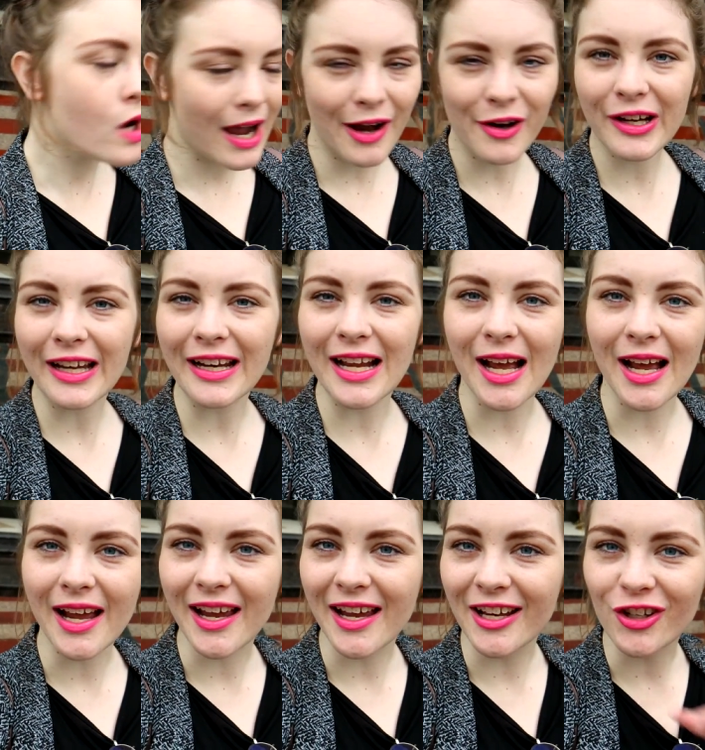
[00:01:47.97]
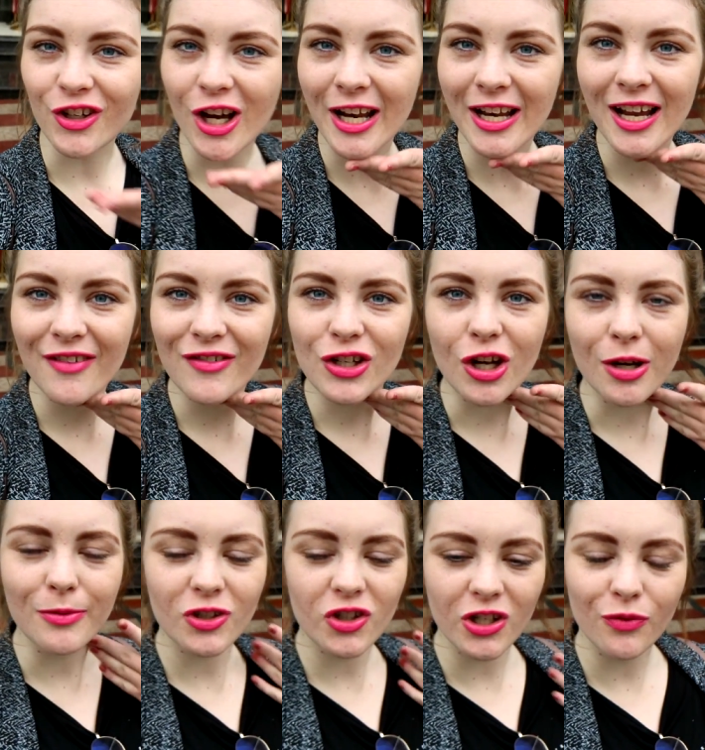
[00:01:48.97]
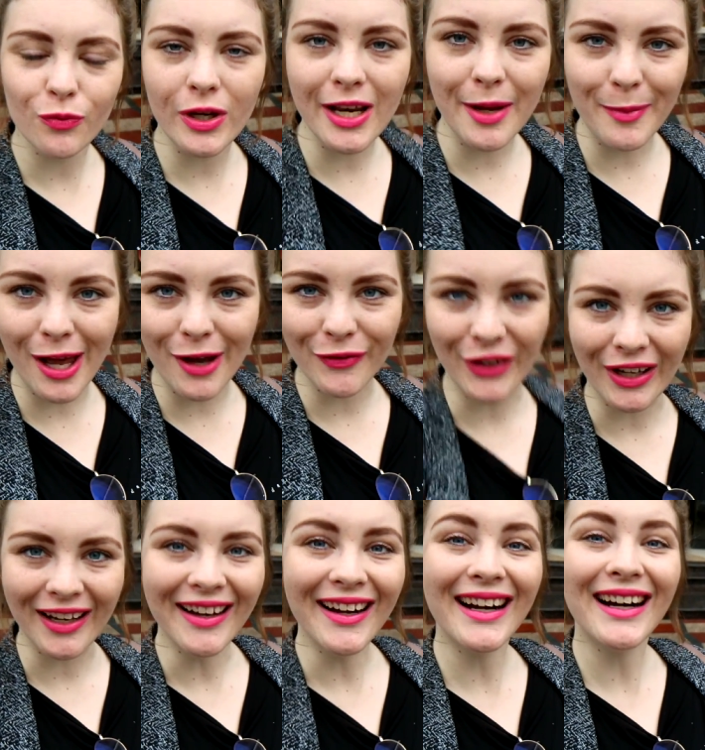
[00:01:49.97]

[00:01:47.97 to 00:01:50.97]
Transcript: how can I not have a double chin when I'm laughing?